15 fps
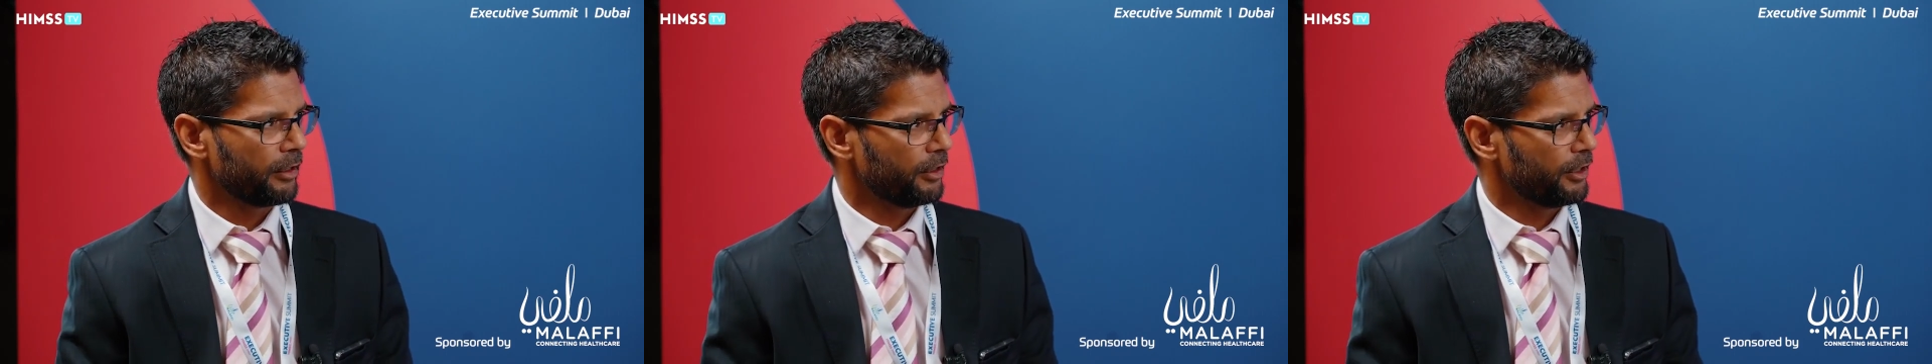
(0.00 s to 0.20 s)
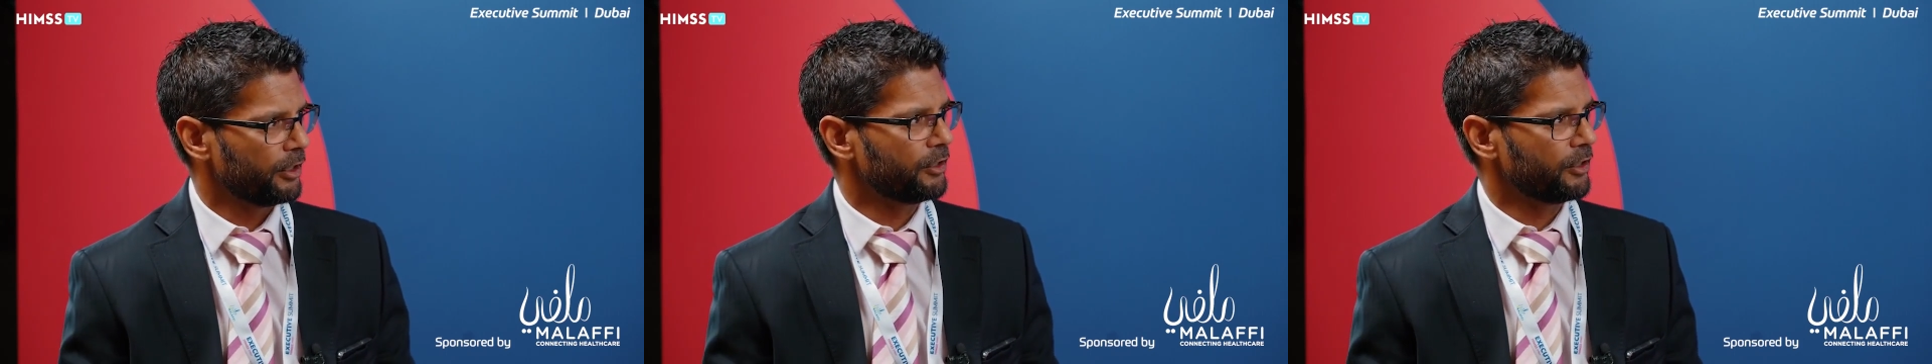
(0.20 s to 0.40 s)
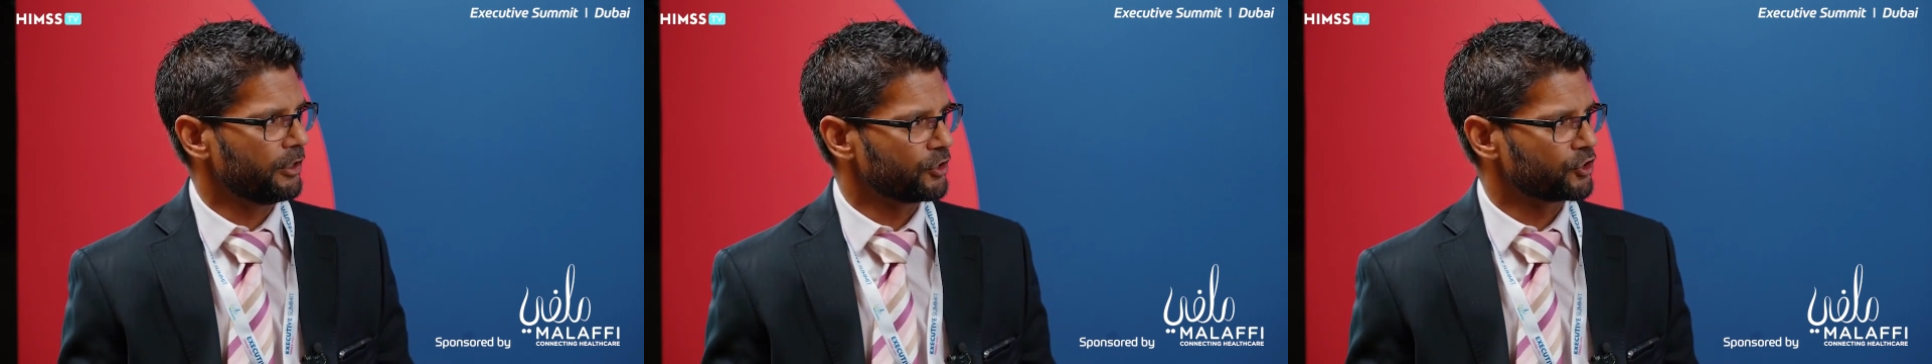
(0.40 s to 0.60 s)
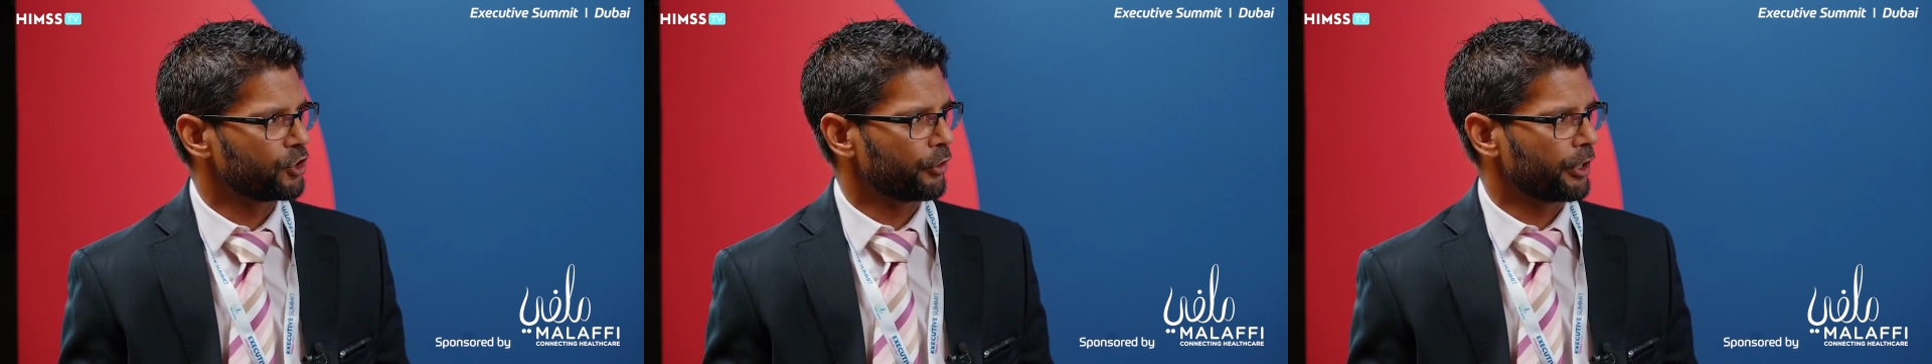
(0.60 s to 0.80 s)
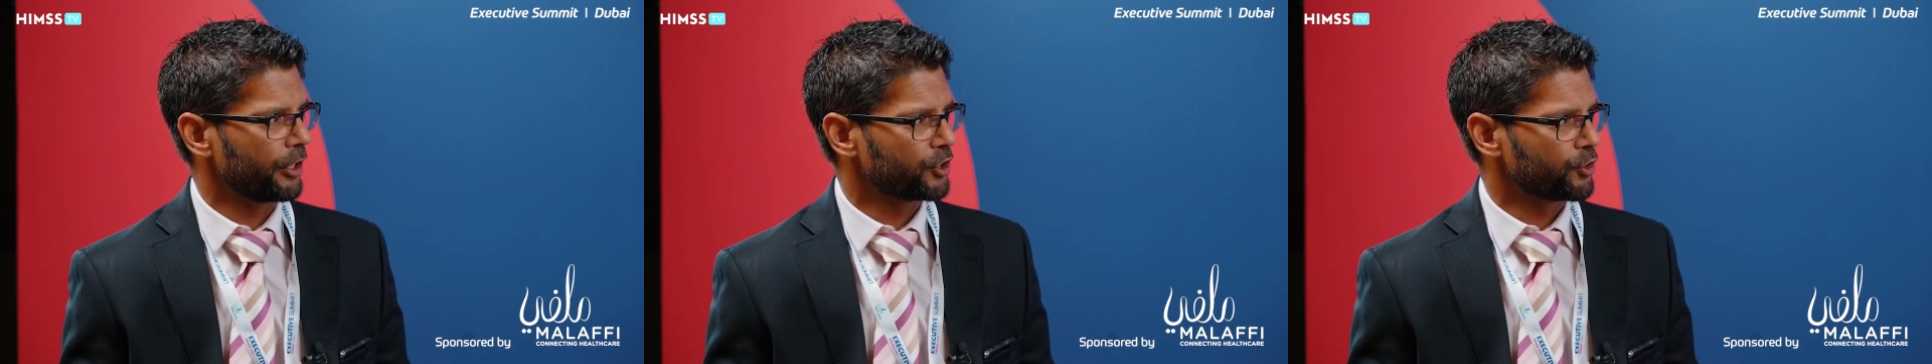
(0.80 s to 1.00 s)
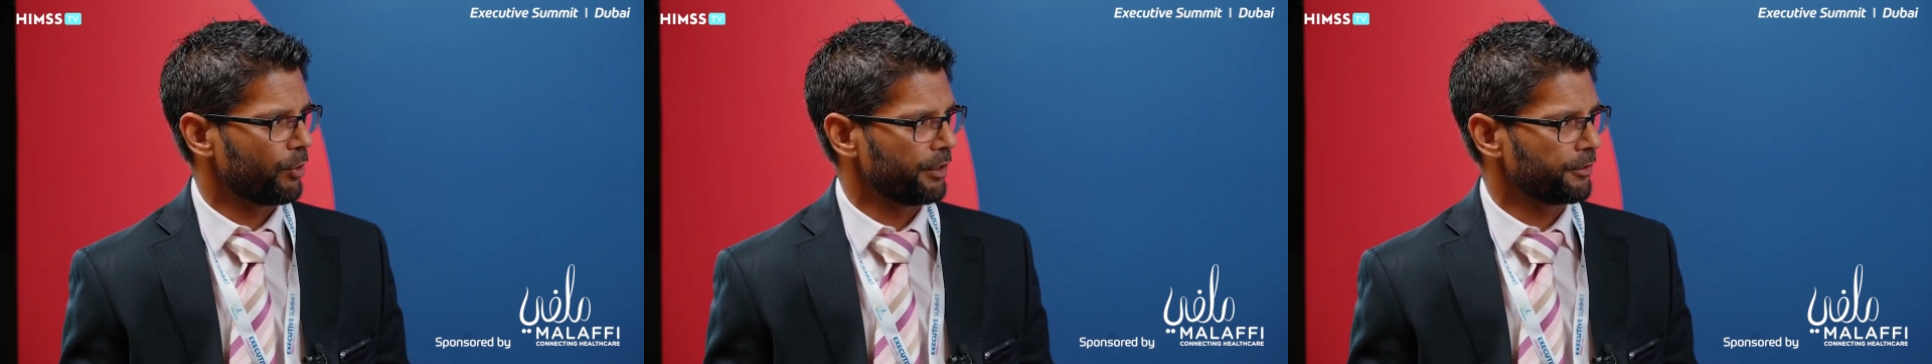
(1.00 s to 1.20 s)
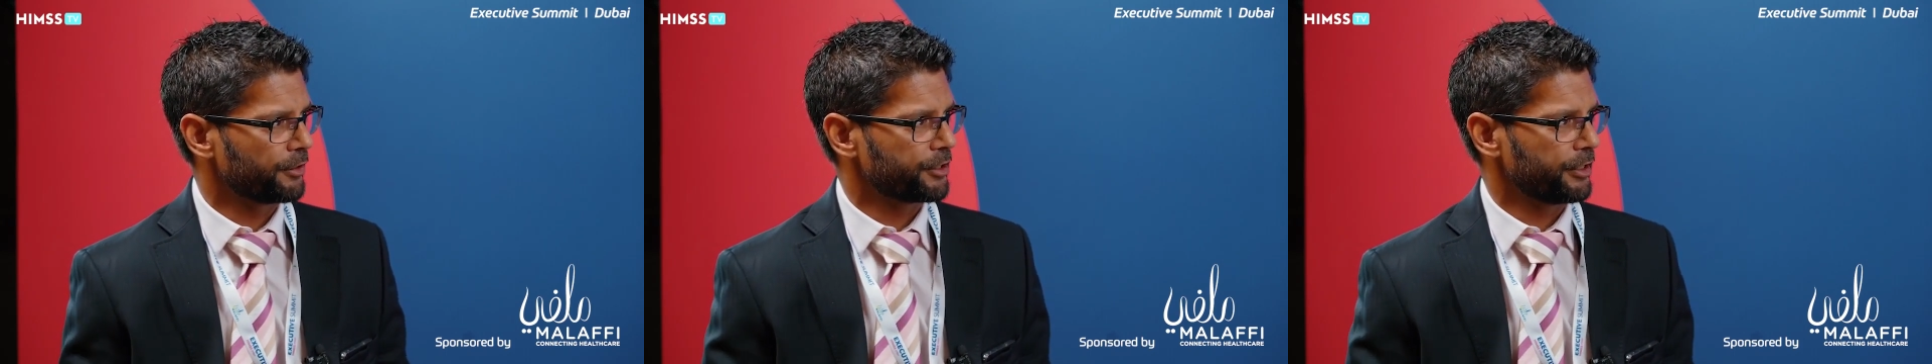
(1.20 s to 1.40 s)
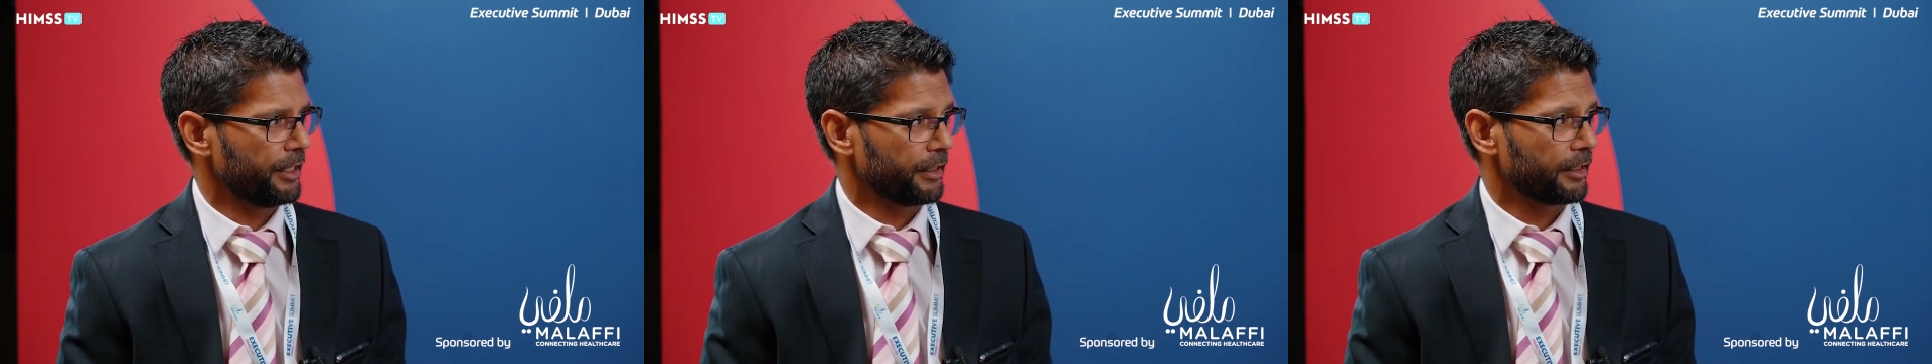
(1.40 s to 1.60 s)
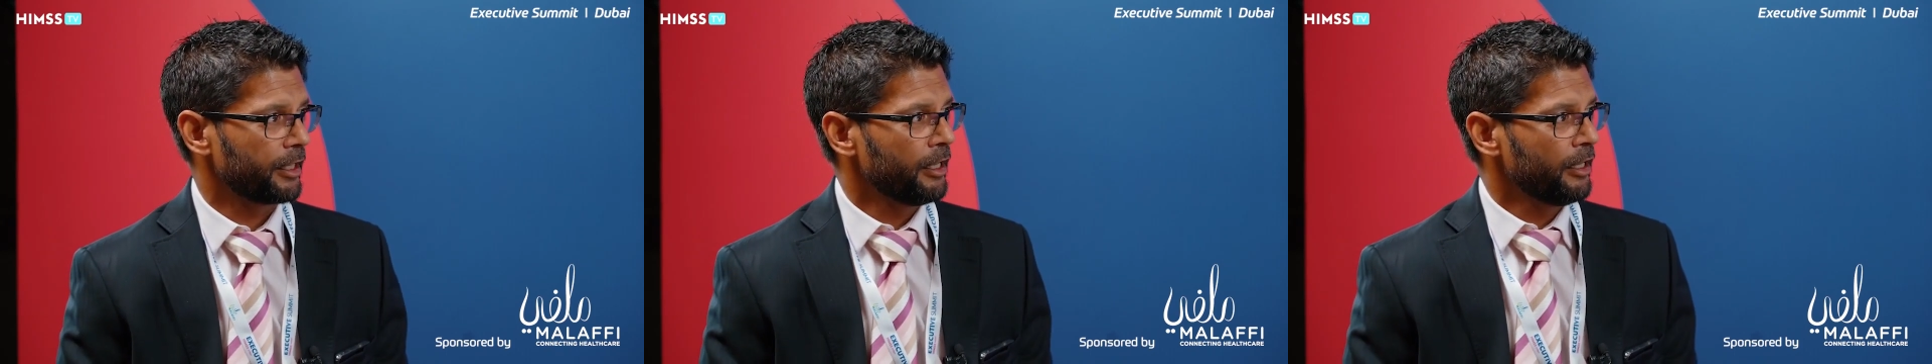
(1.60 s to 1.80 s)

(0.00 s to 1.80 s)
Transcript: is looking to undertake.